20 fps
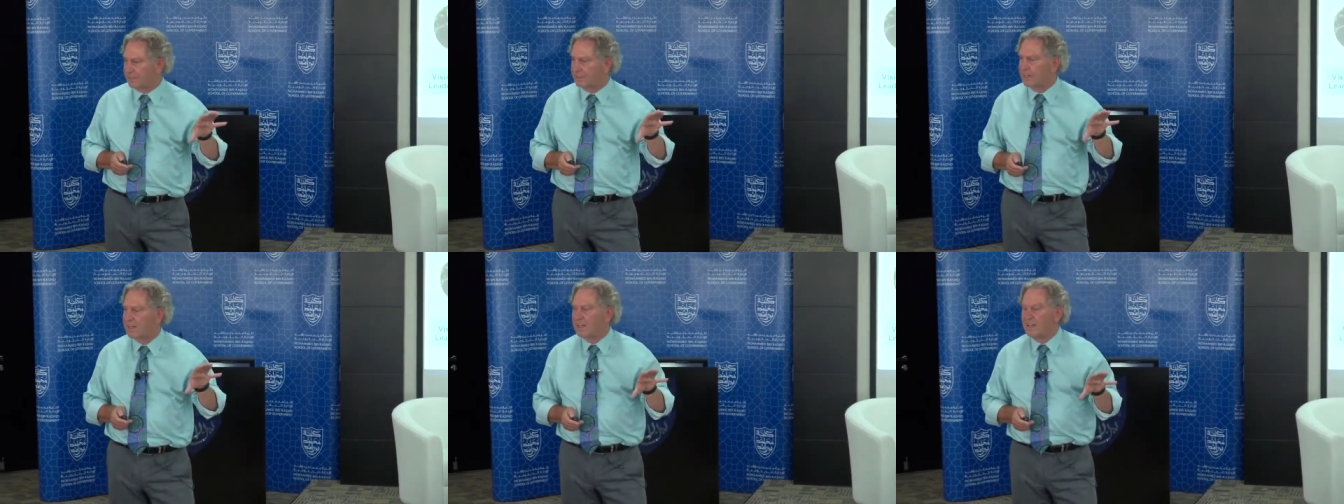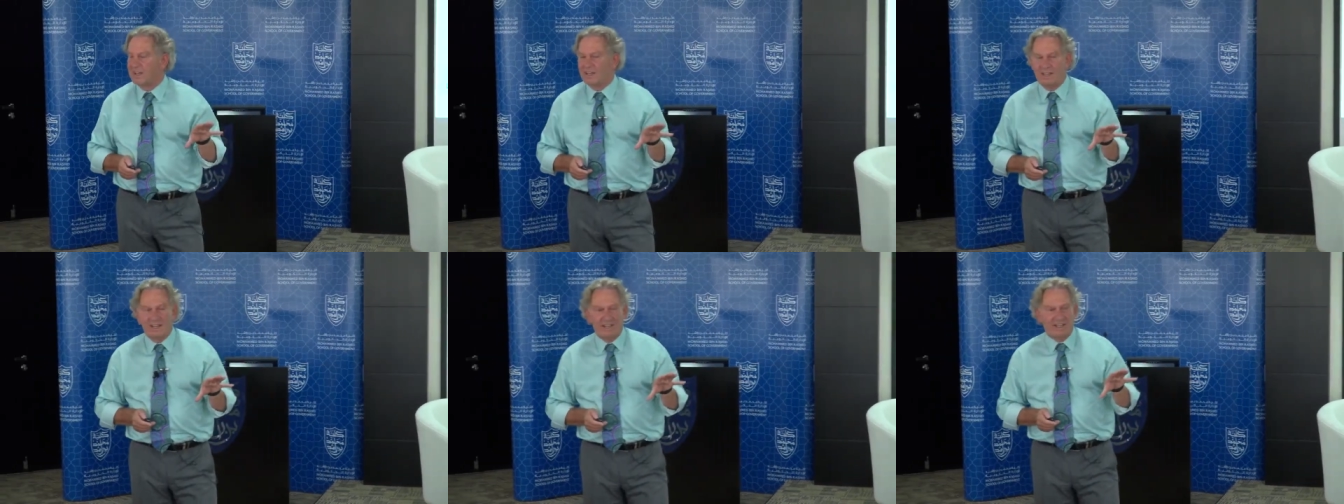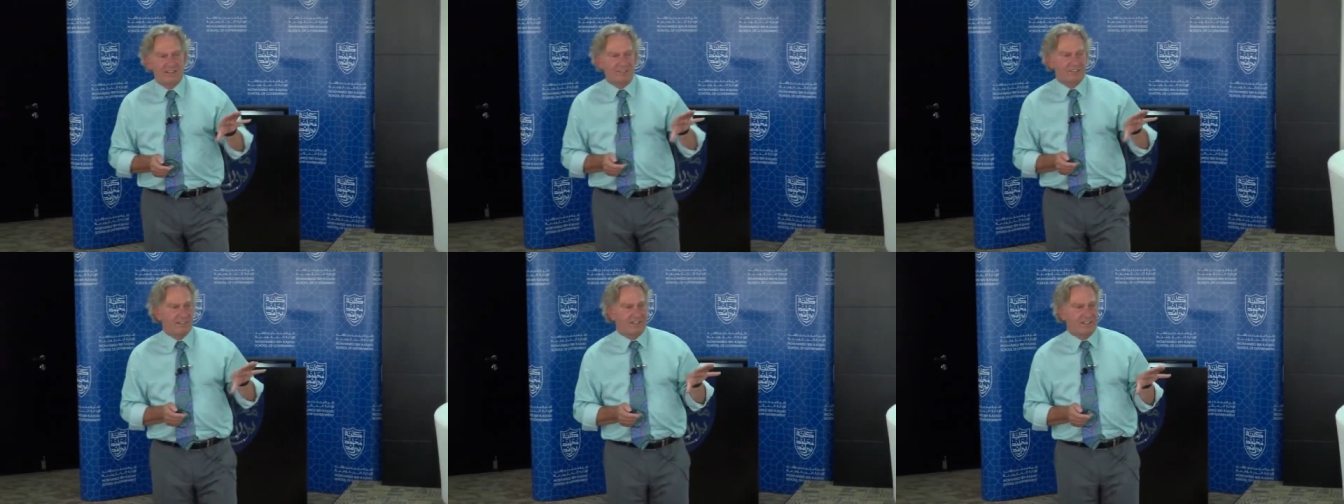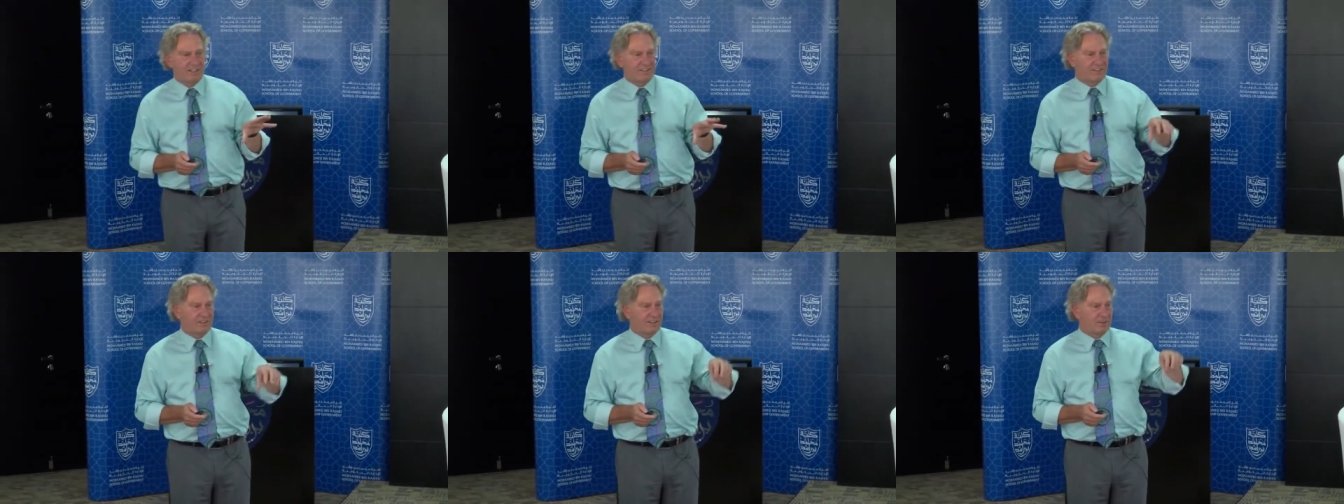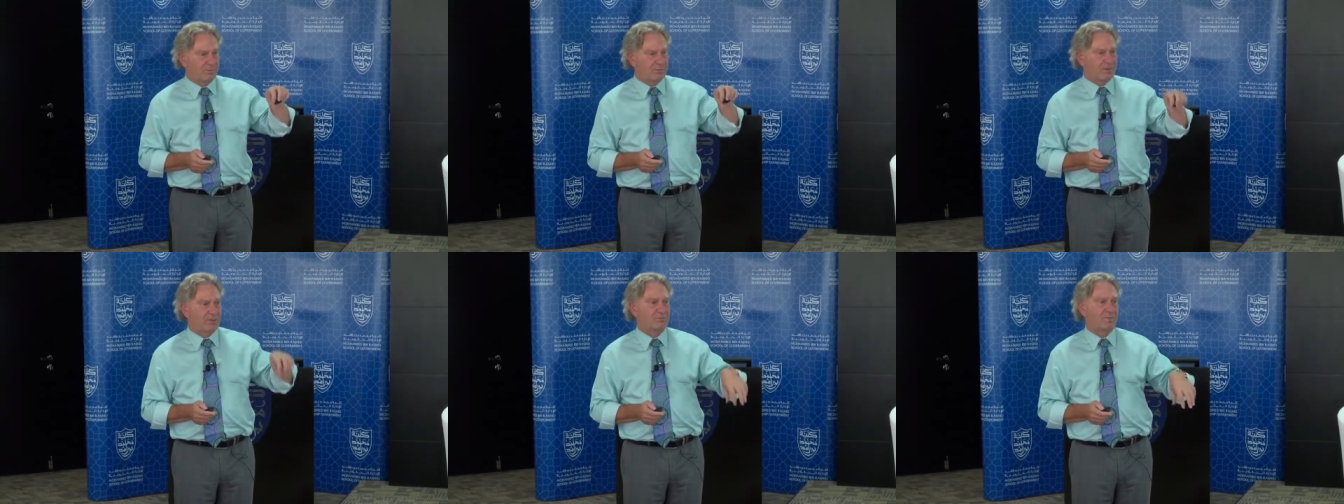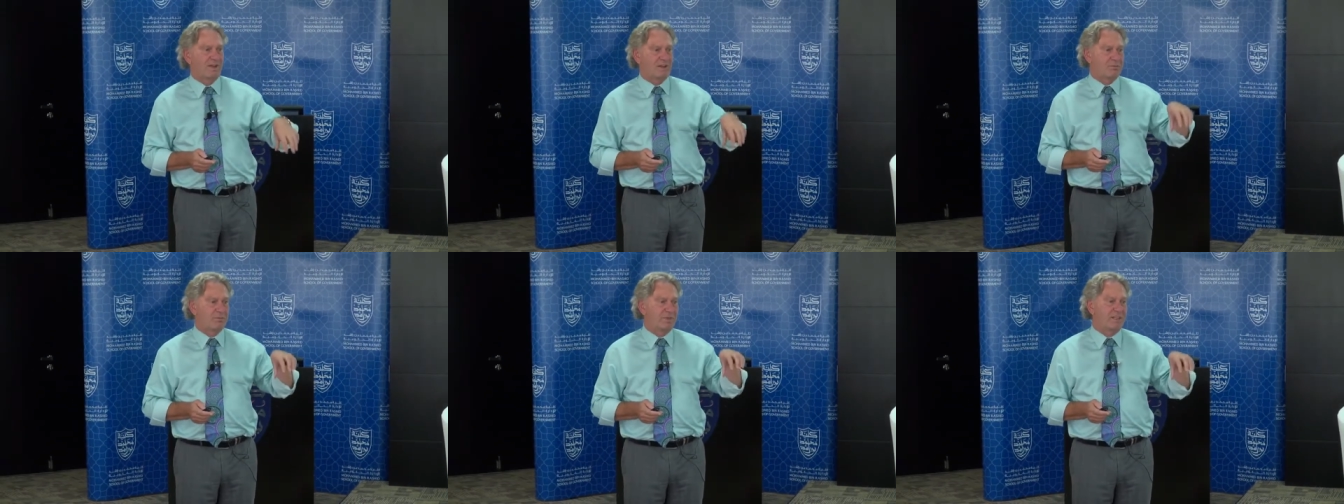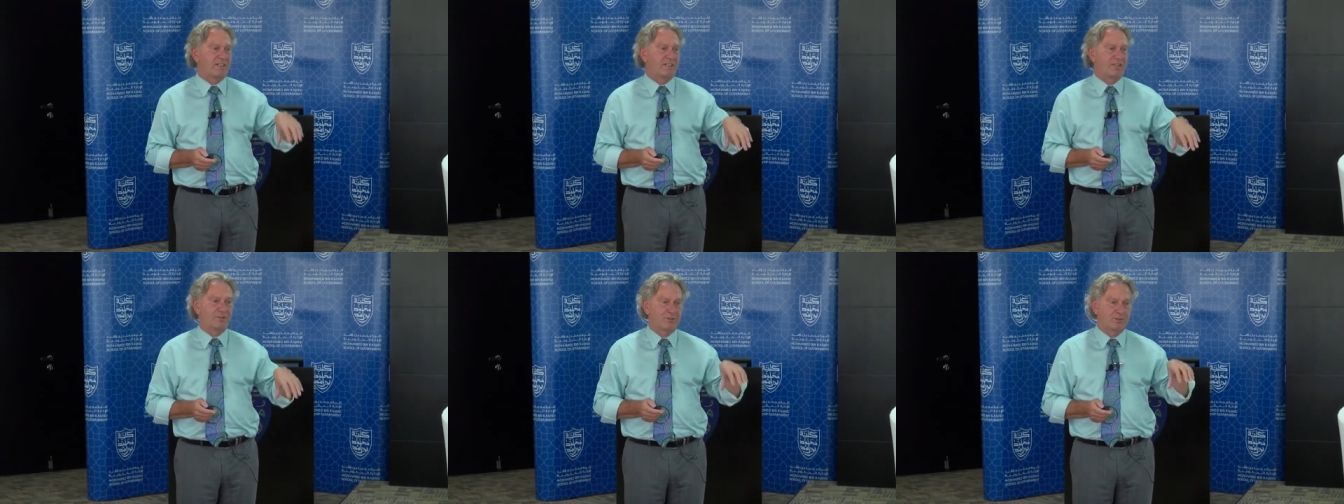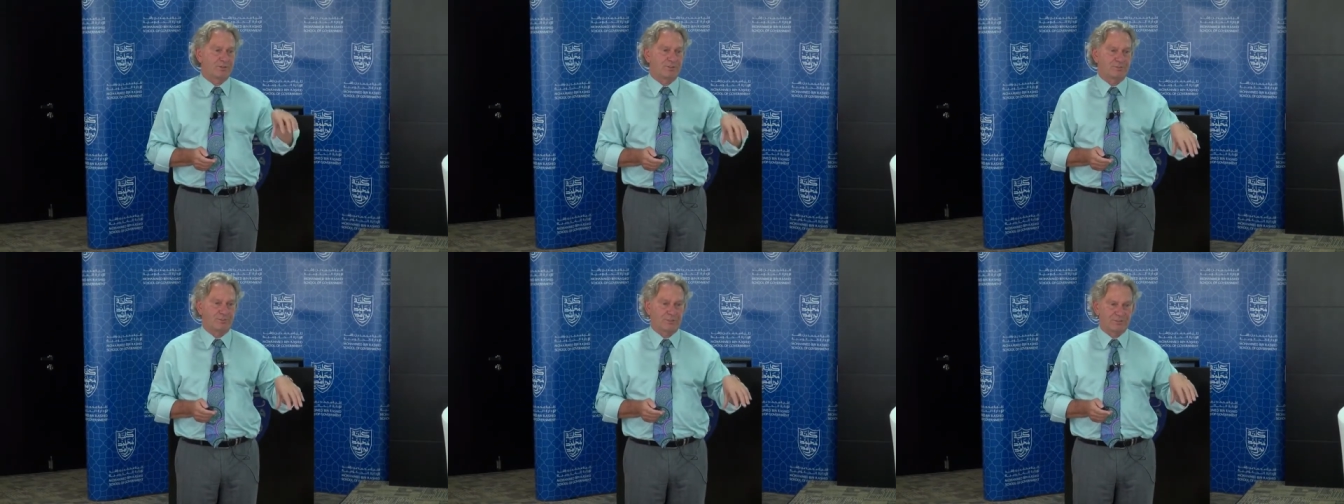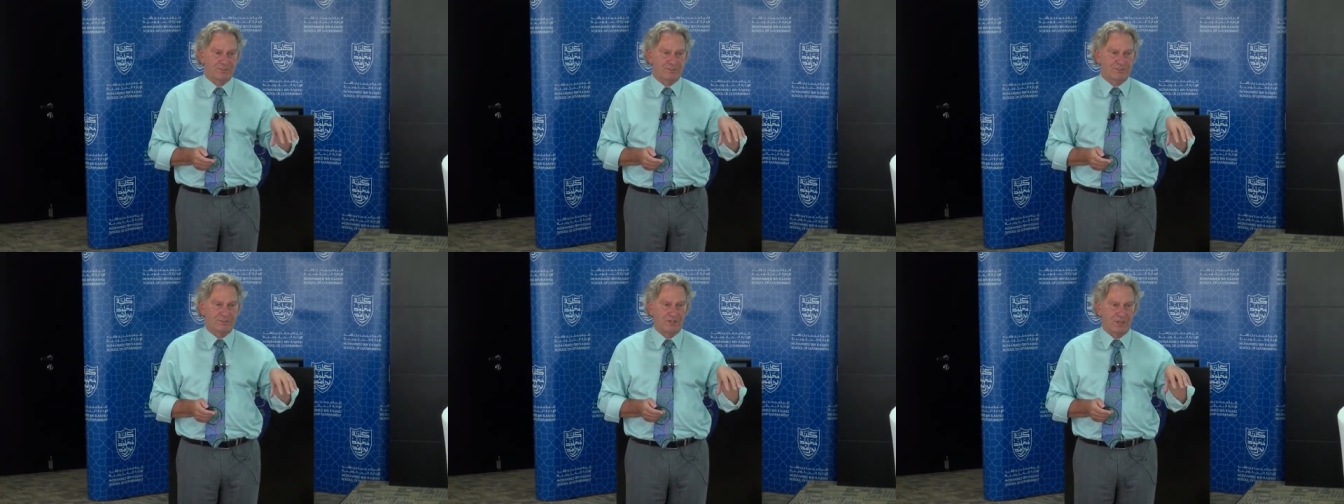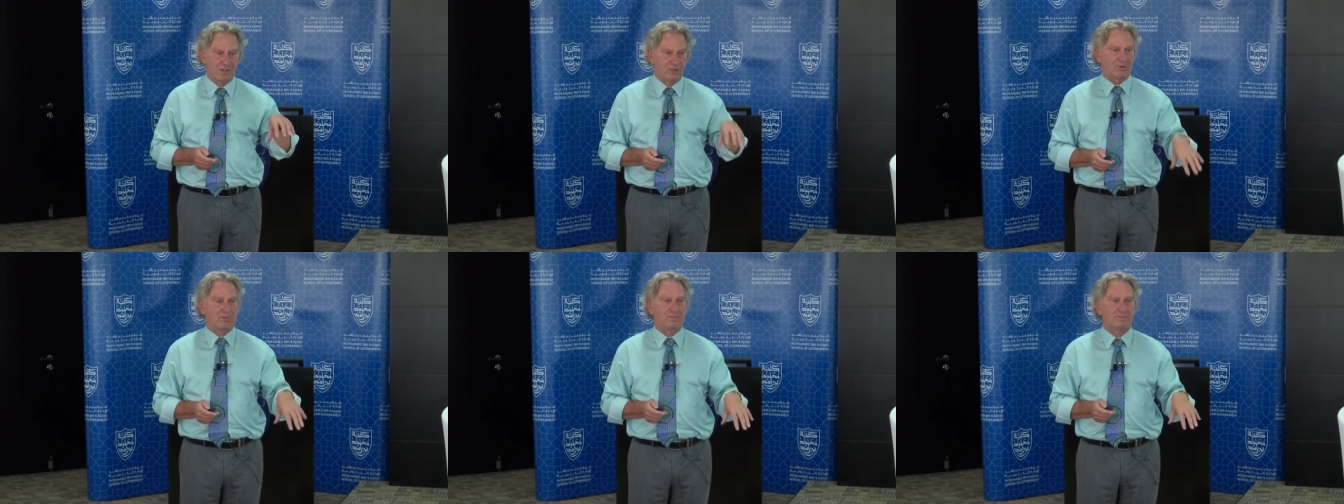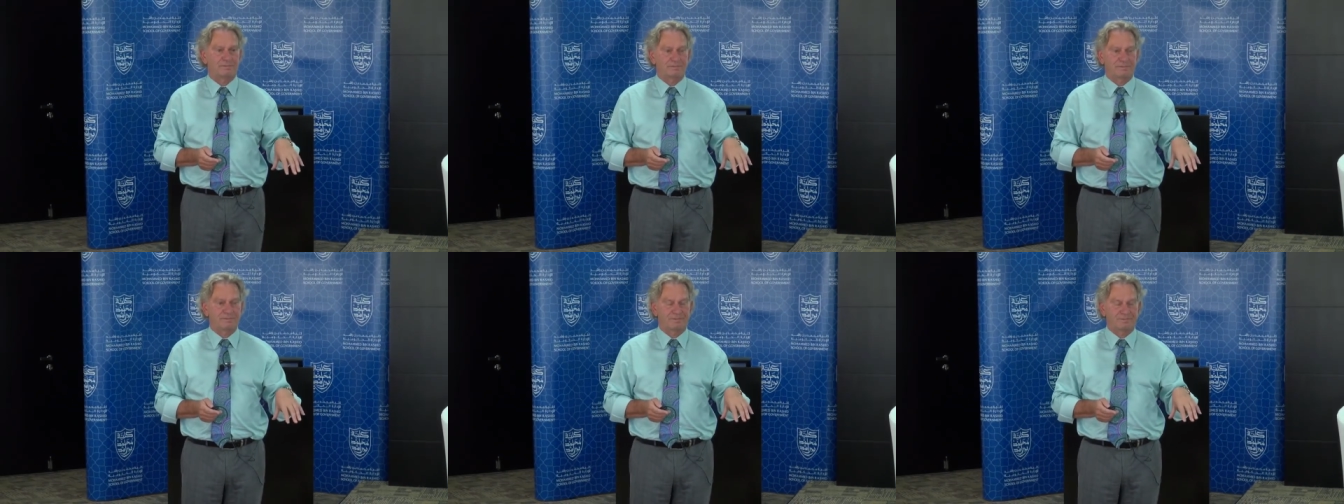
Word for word: And uh, as an example, in my mini cosmos, the home,